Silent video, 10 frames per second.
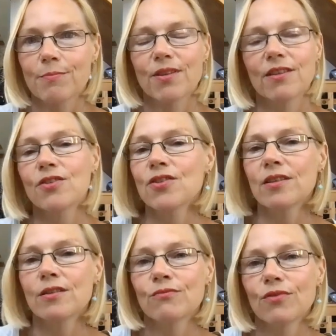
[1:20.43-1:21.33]
but they
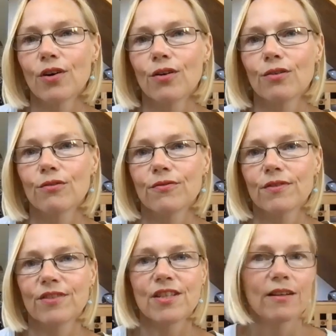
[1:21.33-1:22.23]
usually involve
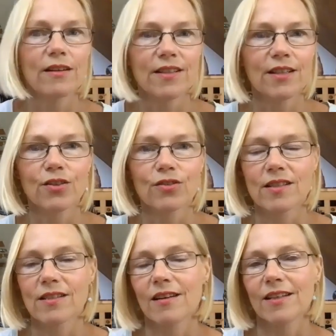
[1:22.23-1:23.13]
visualizing your
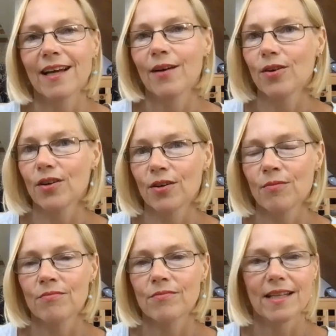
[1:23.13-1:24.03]
desired
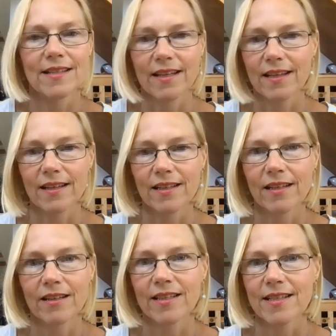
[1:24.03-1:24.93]
outcome, setting
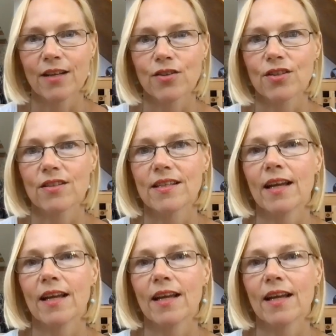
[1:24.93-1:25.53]
clear intentions,